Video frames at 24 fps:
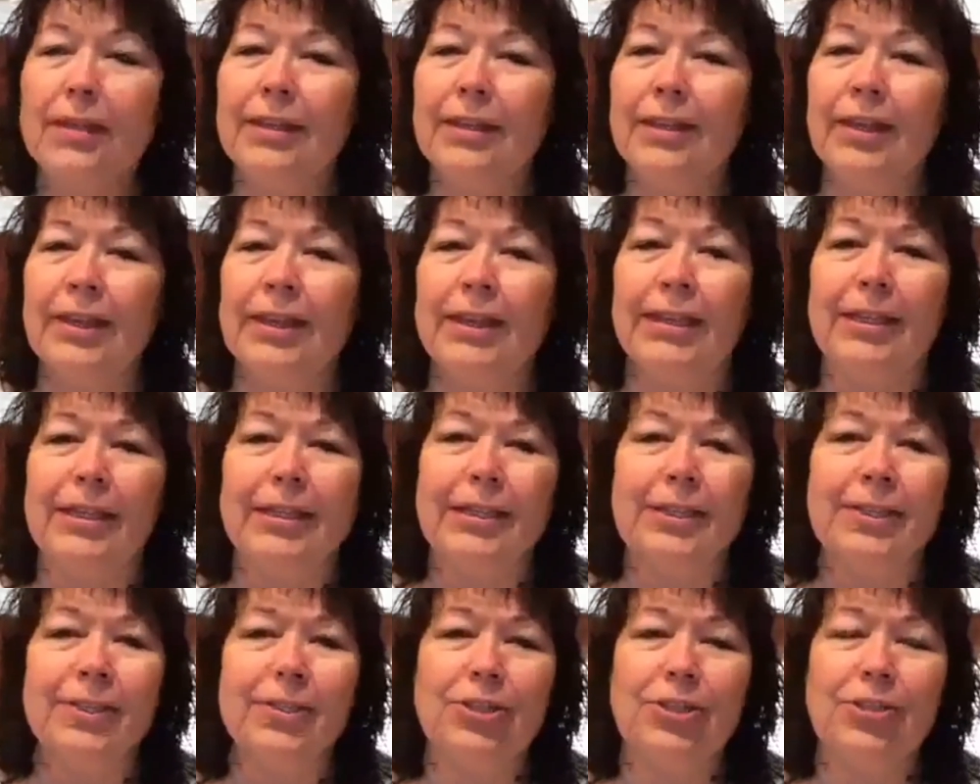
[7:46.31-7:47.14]
Like
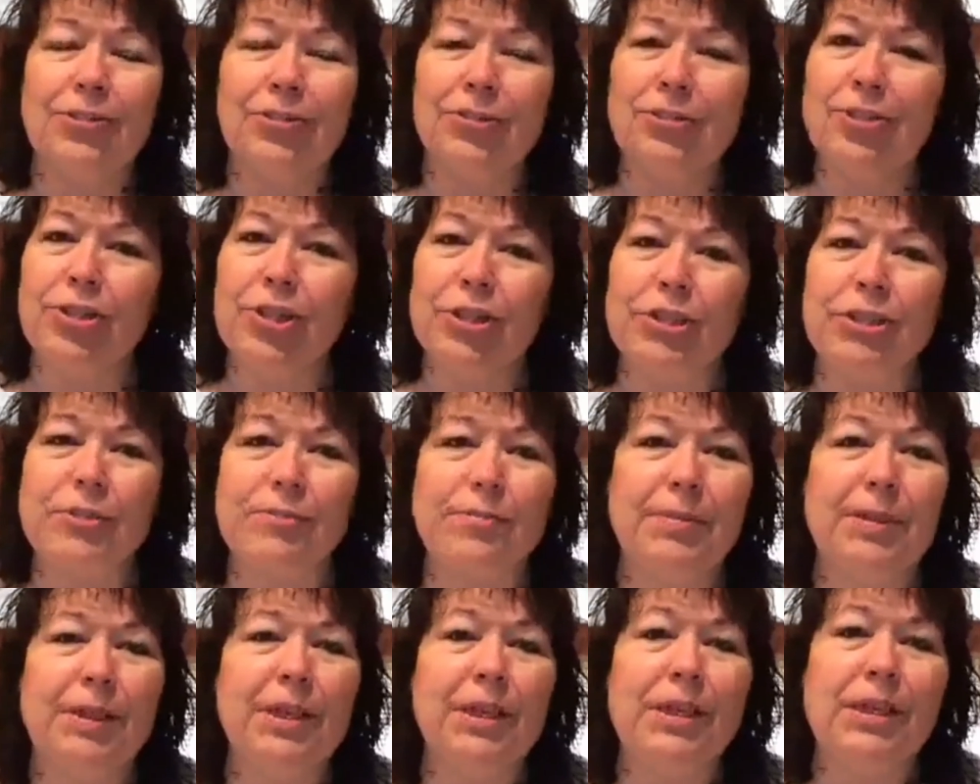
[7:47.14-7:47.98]
you'll just
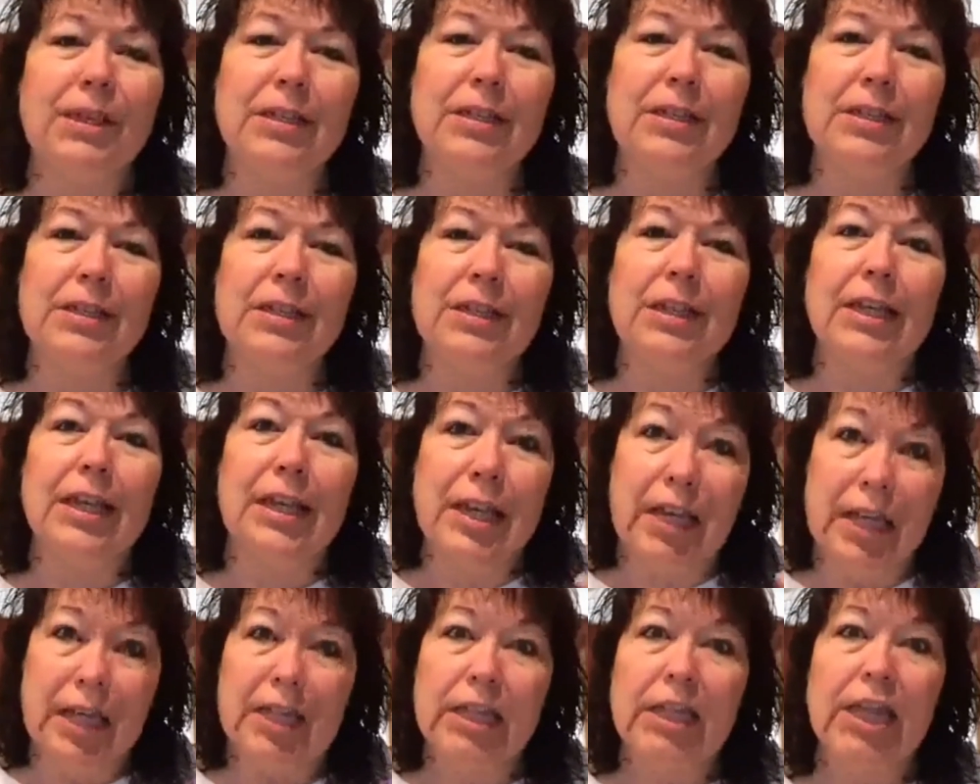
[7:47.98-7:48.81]
be
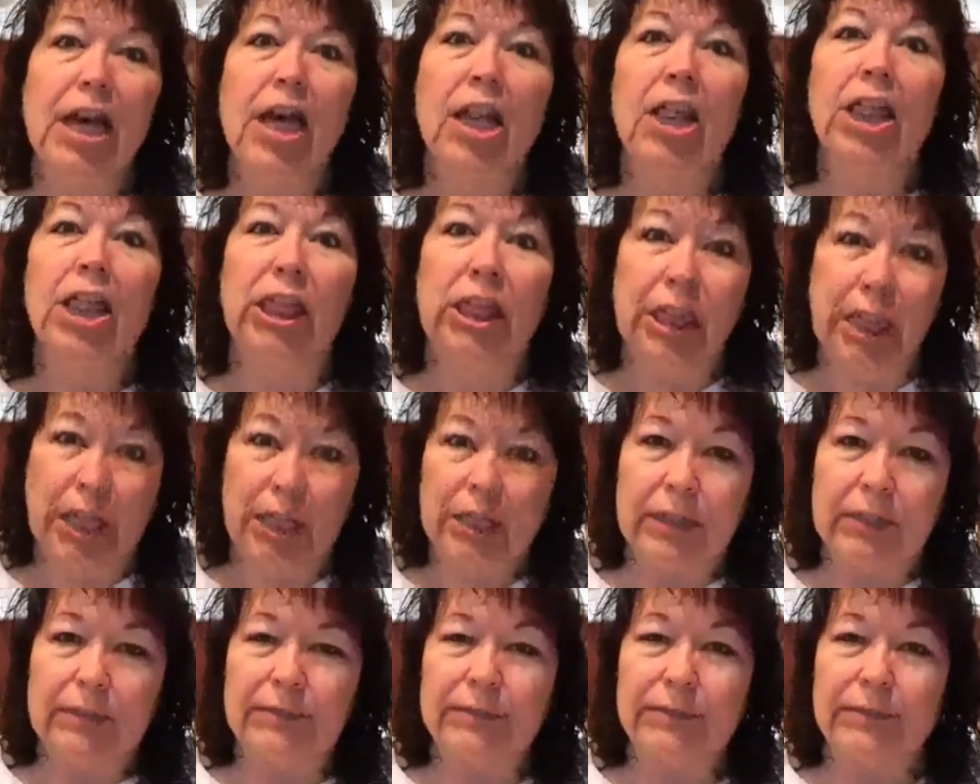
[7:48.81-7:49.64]
in
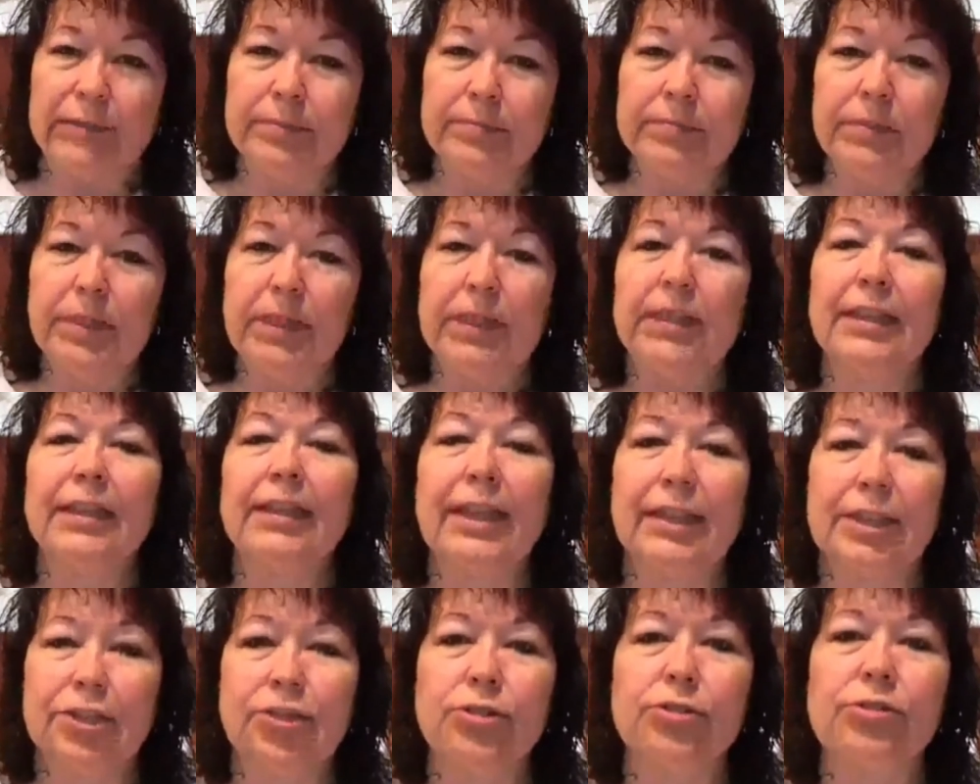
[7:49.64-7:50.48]
love.
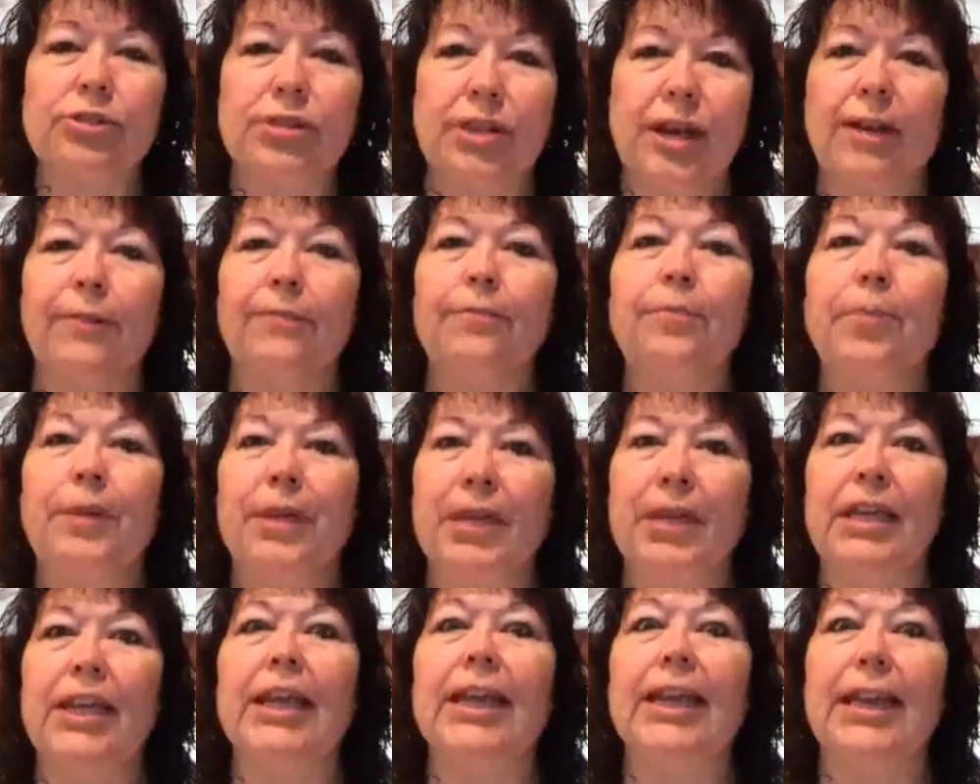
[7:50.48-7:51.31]
Let yourself
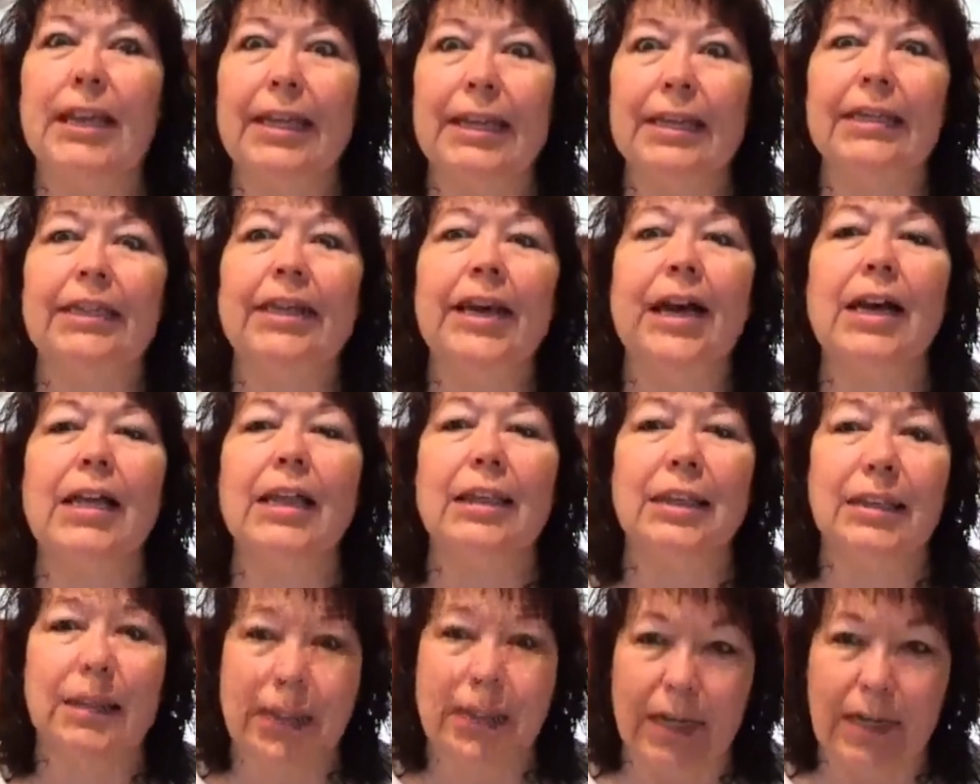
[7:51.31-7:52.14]
be in
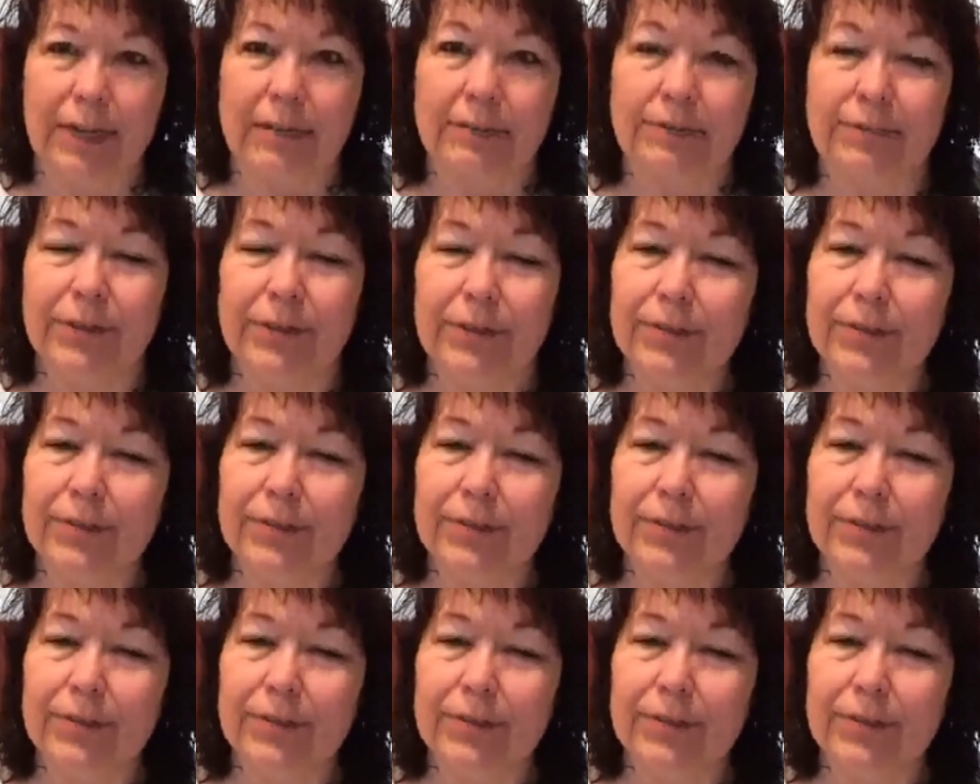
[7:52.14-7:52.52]
love.